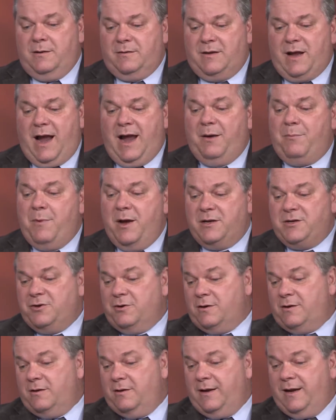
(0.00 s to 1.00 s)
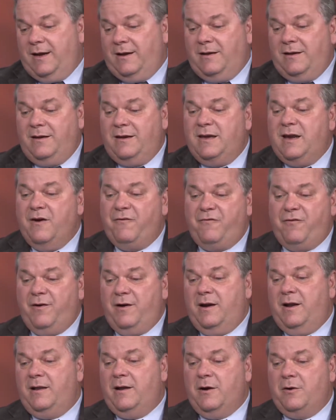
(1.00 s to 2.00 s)
diametrically
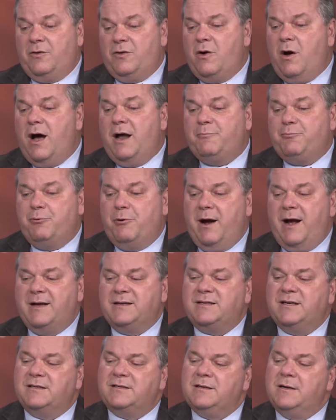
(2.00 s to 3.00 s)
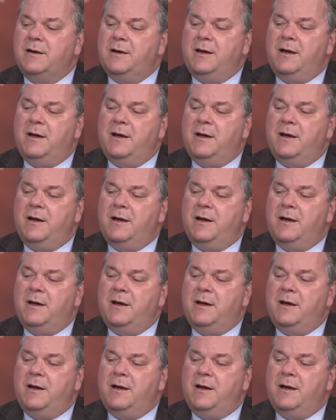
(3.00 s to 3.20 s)
different in their thought process.